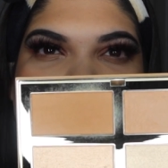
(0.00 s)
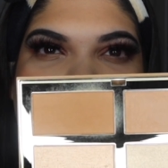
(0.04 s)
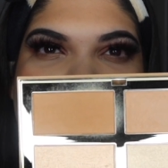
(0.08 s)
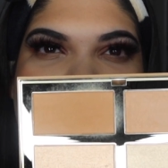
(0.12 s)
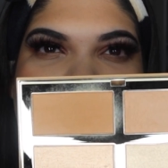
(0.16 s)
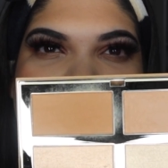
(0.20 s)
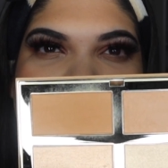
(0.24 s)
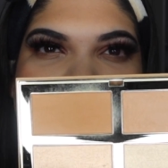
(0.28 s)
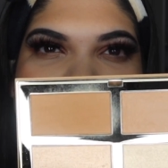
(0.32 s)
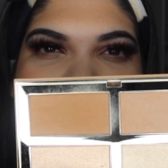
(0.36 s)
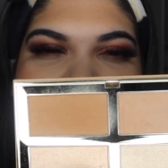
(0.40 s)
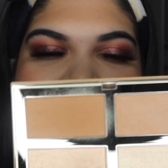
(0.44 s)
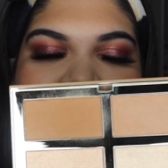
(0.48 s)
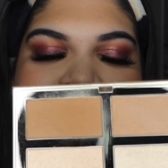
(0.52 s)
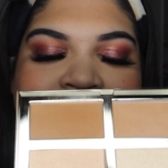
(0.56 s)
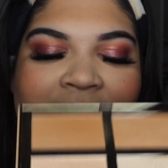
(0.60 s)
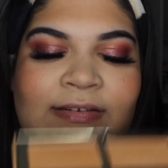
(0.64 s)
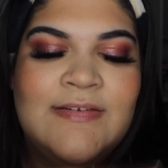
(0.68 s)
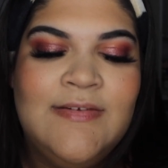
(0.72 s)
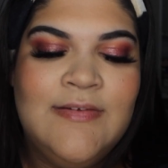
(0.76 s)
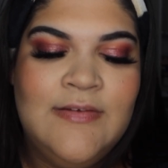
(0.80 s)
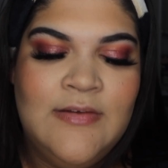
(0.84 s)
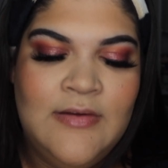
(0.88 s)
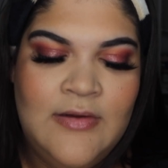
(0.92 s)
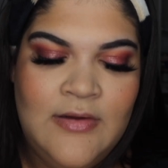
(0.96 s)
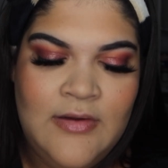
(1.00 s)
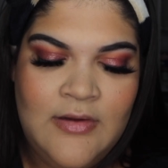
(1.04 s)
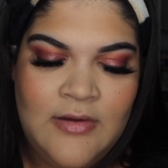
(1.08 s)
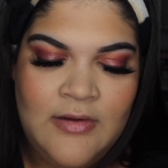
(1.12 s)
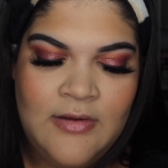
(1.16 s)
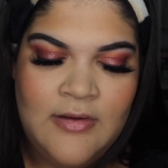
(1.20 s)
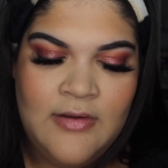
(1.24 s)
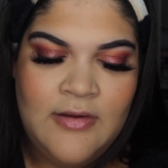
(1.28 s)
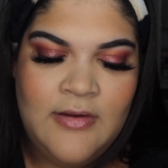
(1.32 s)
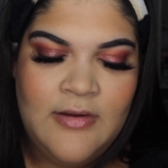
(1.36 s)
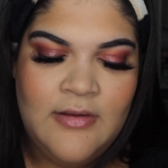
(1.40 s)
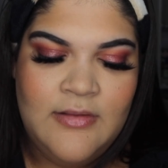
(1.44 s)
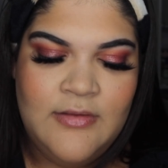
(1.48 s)
flecks,
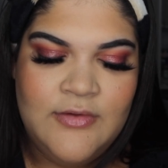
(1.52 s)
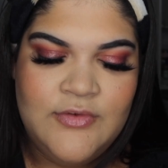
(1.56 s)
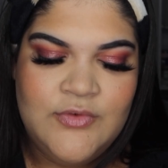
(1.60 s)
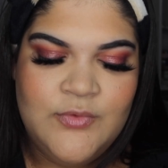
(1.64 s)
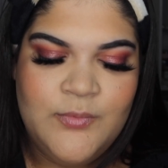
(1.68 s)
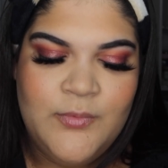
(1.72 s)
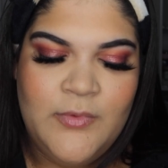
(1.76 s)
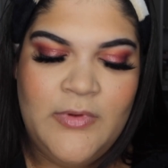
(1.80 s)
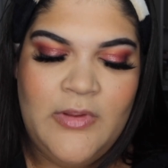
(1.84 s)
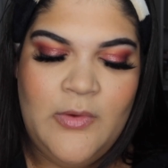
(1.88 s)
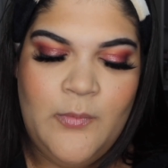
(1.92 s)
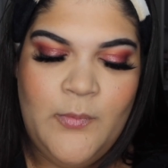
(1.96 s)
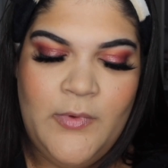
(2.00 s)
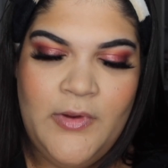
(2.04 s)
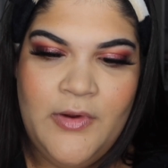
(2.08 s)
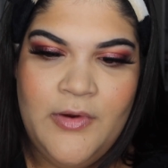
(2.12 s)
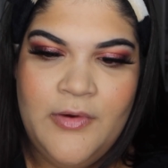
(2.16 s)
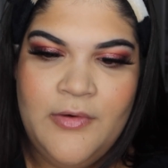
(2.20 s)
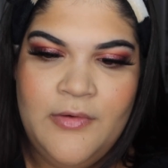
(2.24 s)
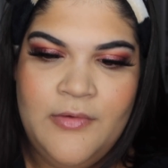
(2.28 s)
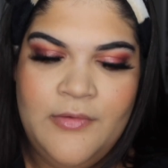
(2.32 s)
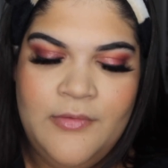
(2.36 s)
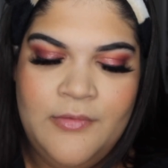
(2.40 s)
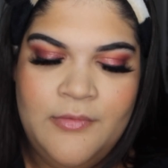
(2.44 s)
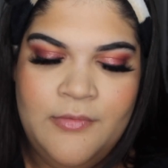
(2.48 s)
looks really weird,